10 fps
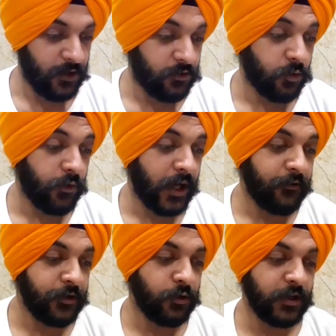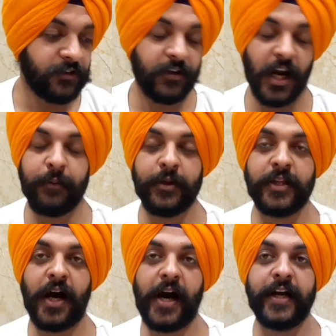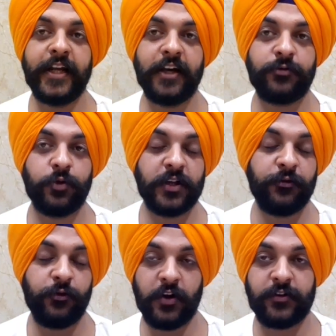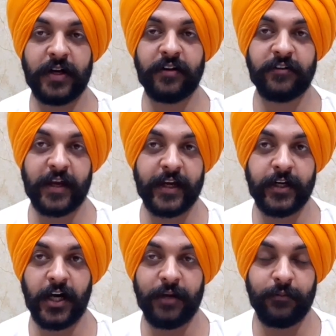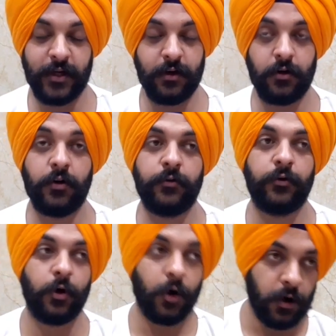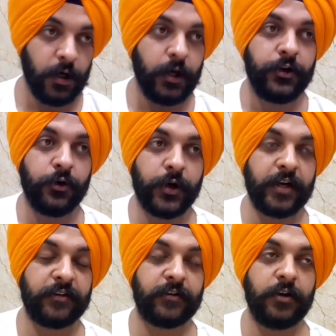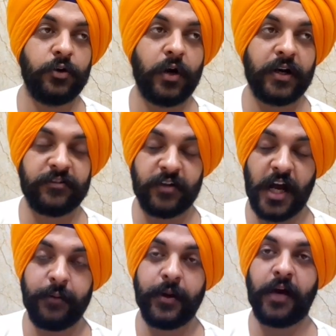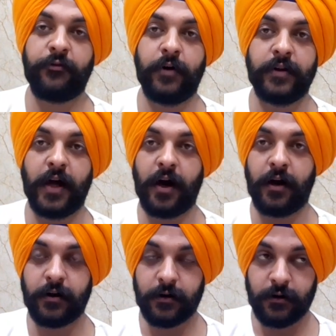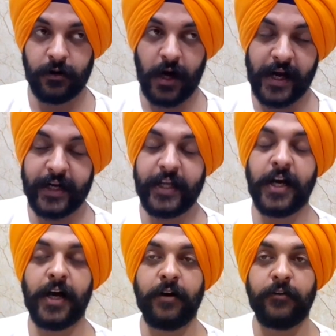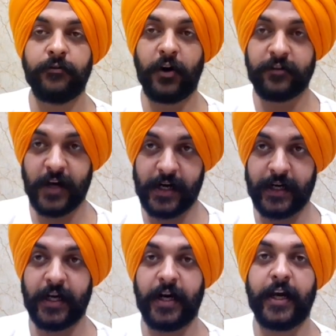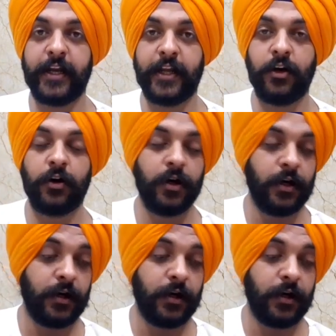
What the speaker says: So whenever you are describing the ideas for the first and the second time, or you are describing the first idea in your